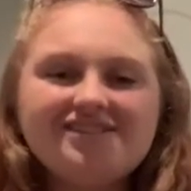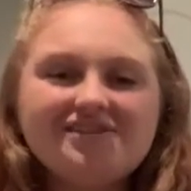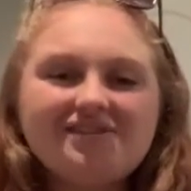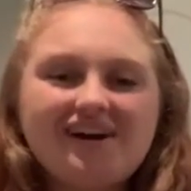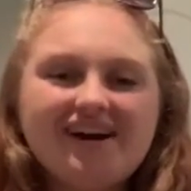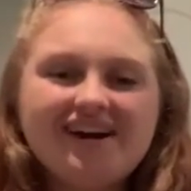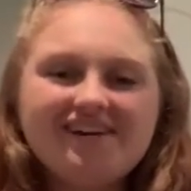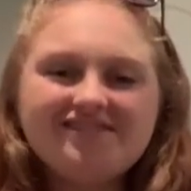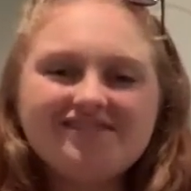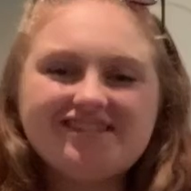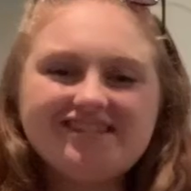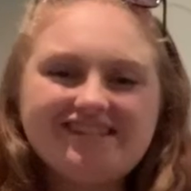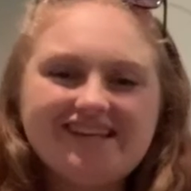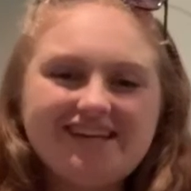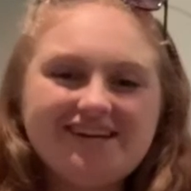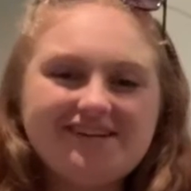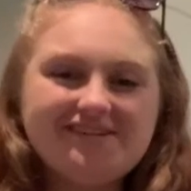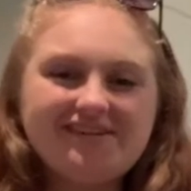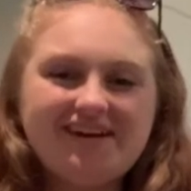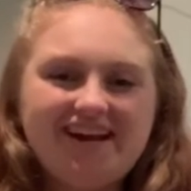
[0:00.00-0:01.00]
I'm just
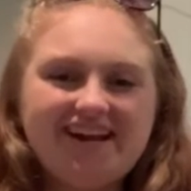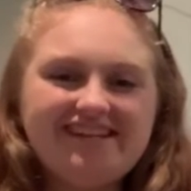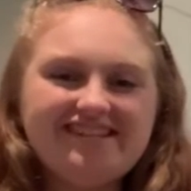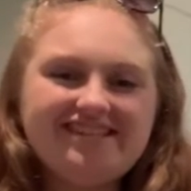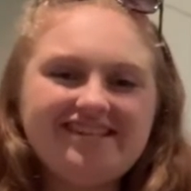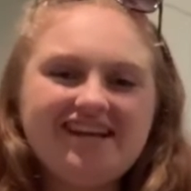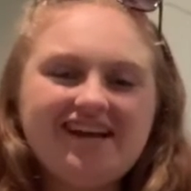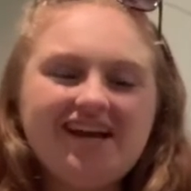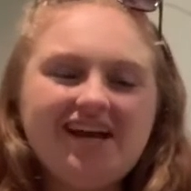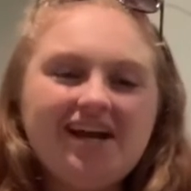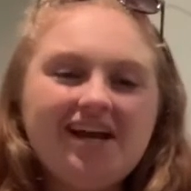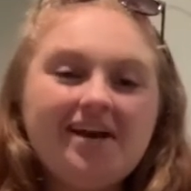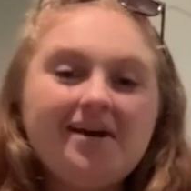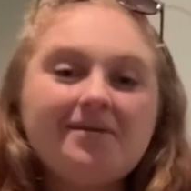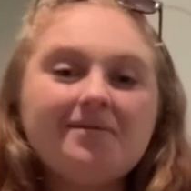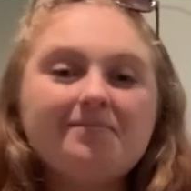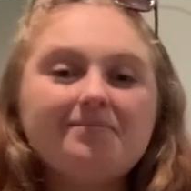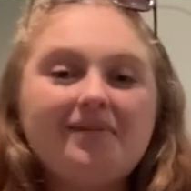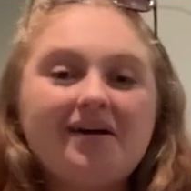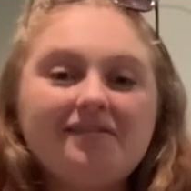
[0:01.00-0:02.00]
gonna rate
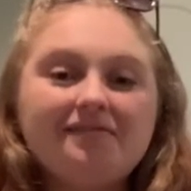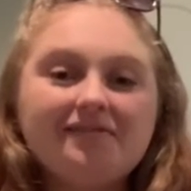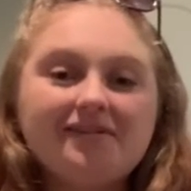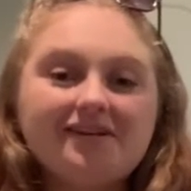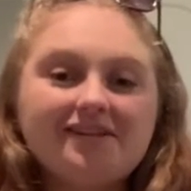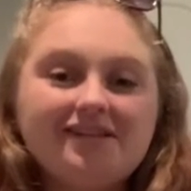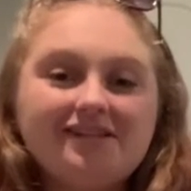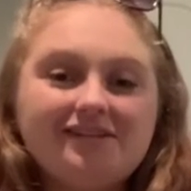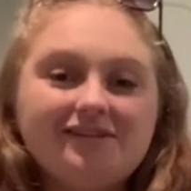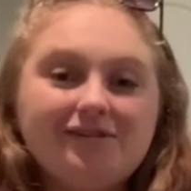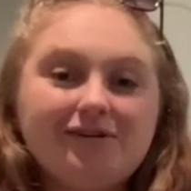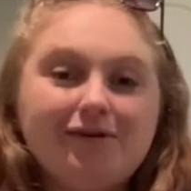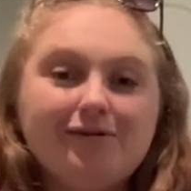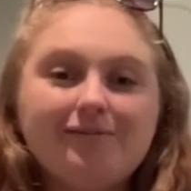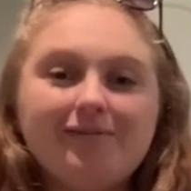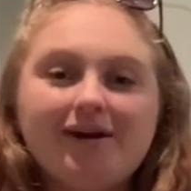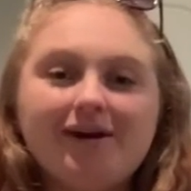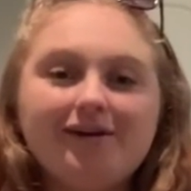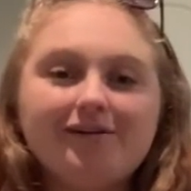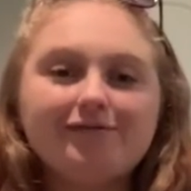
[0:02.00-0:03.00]
my
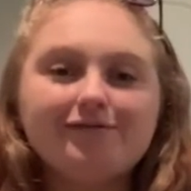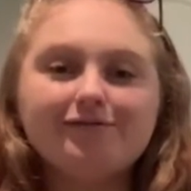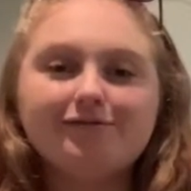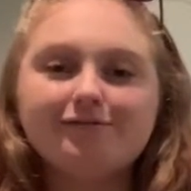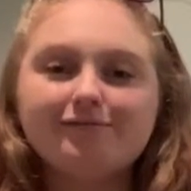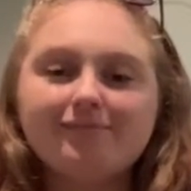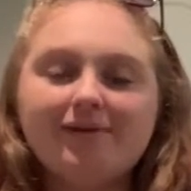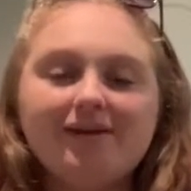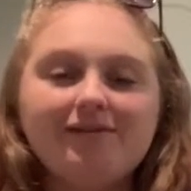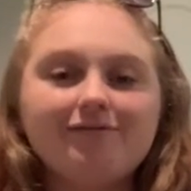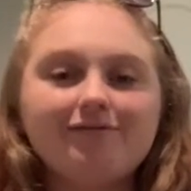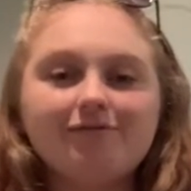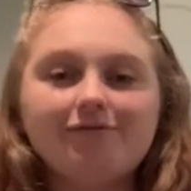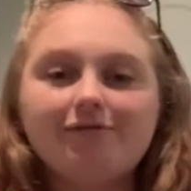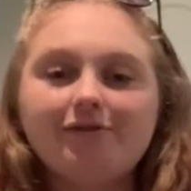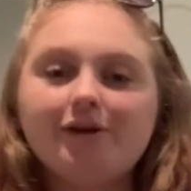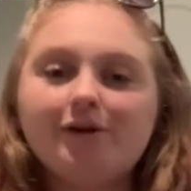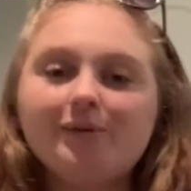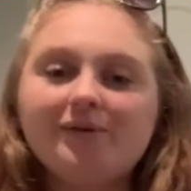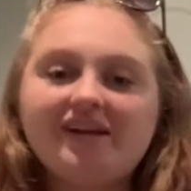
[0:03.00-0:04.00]

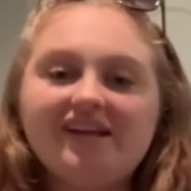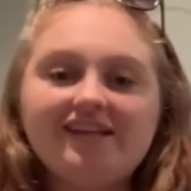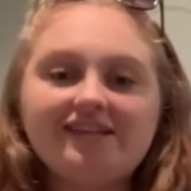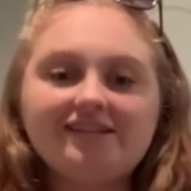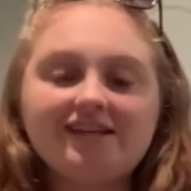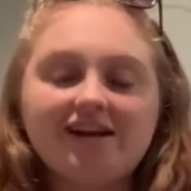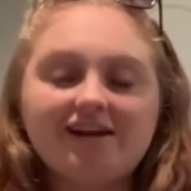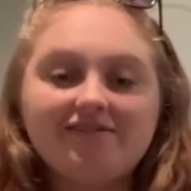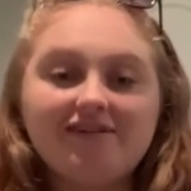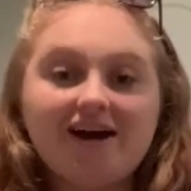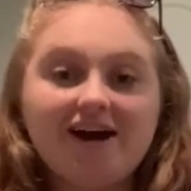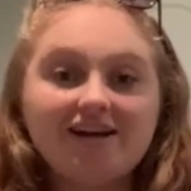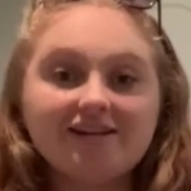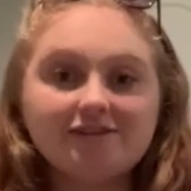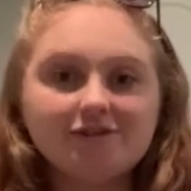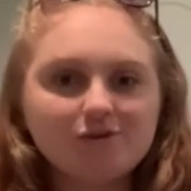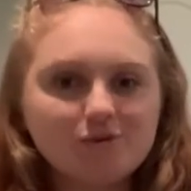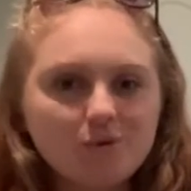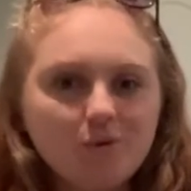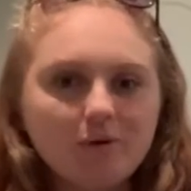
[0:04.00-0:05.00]
few weeks that I've had
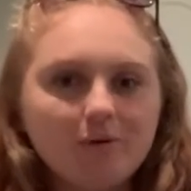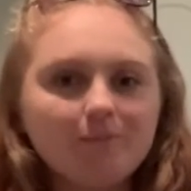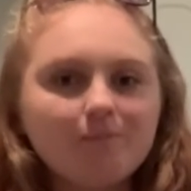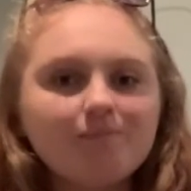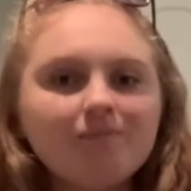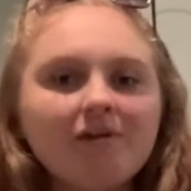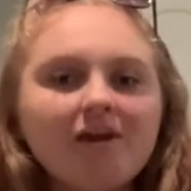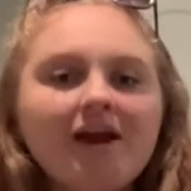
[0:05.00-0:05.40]
school.